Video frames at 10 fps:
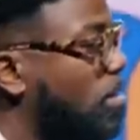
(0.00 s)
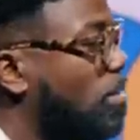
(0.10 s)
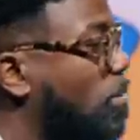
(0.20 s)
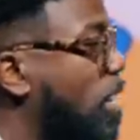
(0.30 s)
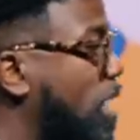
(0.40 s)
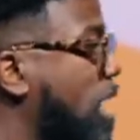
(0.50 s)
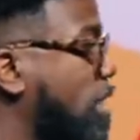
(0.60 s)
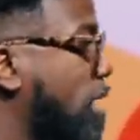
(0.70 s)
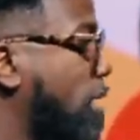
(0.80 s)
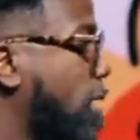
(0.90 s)
one another.
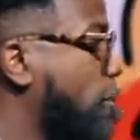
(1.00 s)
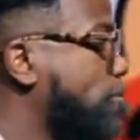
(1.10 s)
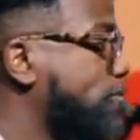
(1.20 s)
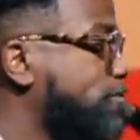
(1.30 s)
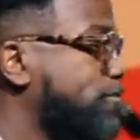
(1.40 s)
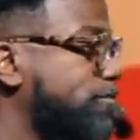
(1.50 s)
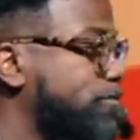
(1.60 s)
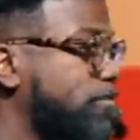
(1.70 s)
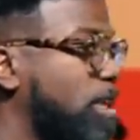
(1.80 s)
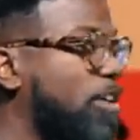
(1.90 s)

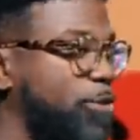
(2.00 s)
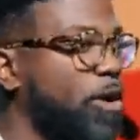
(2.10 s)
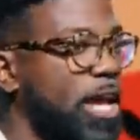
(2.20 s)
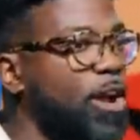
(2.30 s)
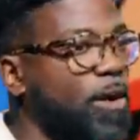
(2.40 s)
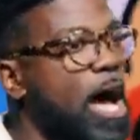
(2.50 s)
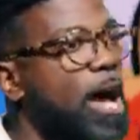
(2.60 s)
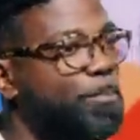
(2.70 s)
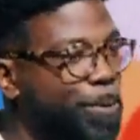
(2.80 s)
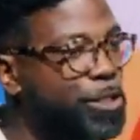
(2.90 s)
If you're here,
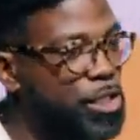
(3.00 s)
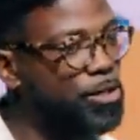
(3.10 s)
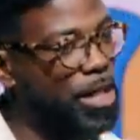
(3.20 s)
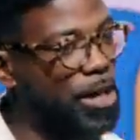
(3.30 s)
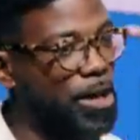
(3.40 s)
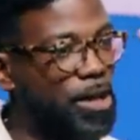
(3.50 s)
God put you here.